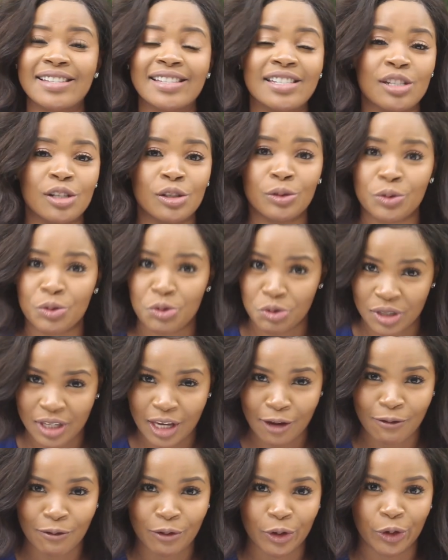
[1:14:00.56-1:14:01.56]
is still
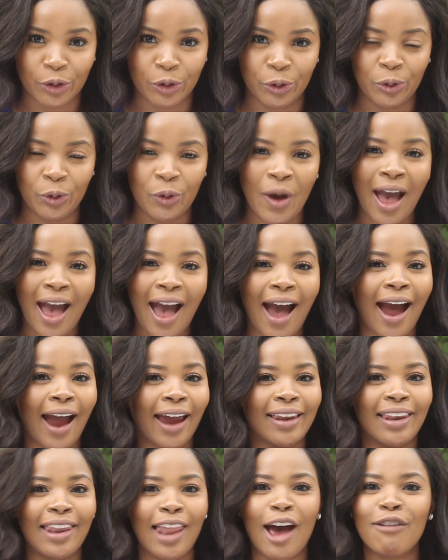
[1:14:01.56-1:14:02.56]
rooting for you.
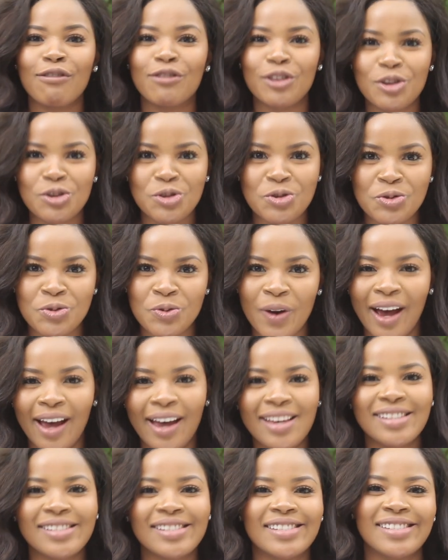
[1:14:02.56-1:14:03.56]
I love you.
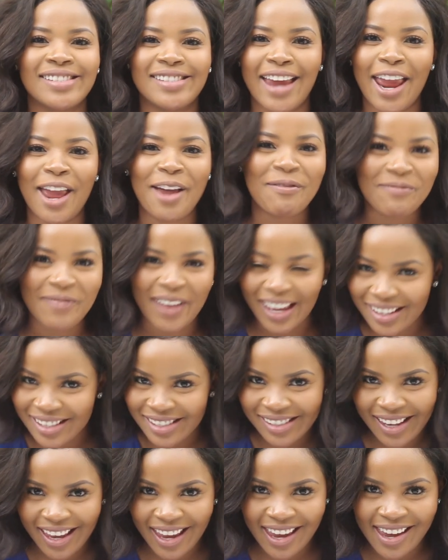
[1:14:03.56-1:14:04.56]
Stay
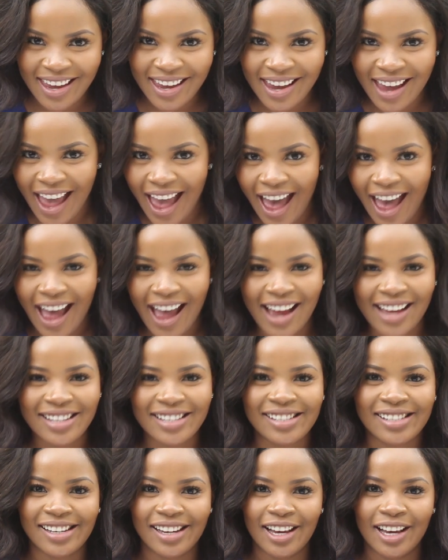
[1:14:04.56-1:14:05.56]
amazing
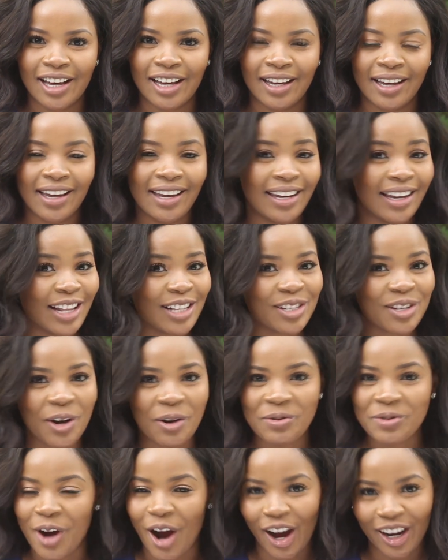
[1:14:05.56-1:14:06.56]
and uh, let's
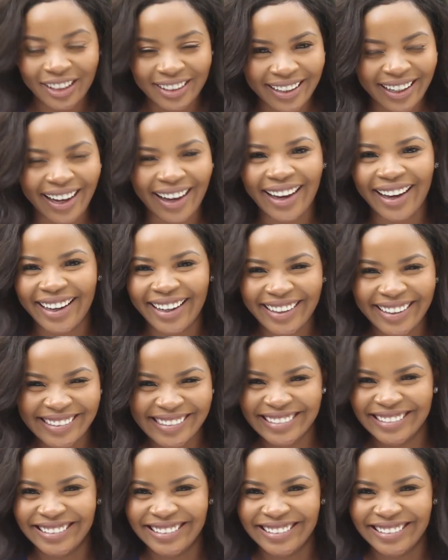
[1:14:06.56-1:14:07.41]
go conquer.